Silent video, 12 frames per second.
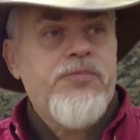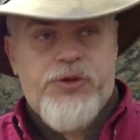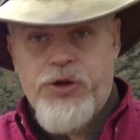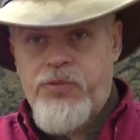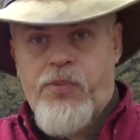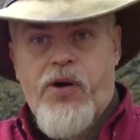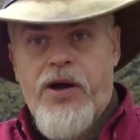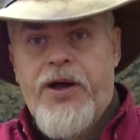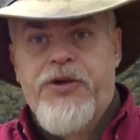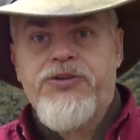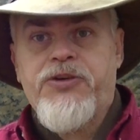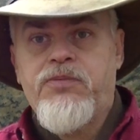Two
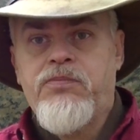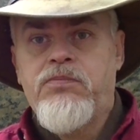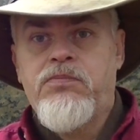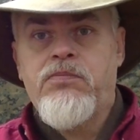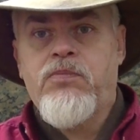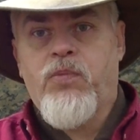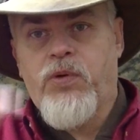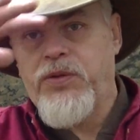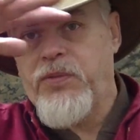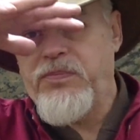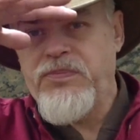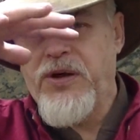bricks
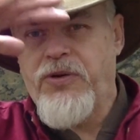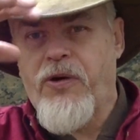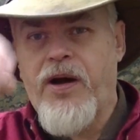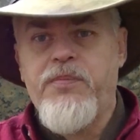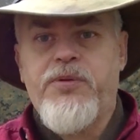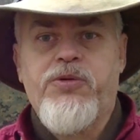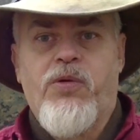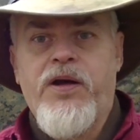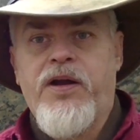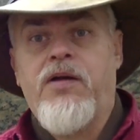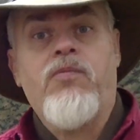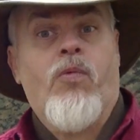with the grate
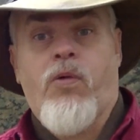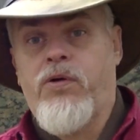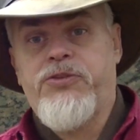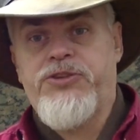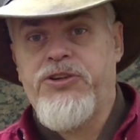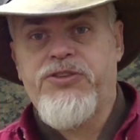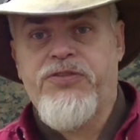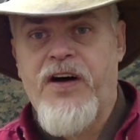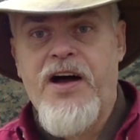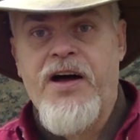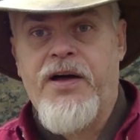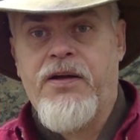between it works just
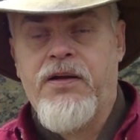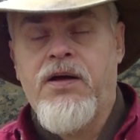fine.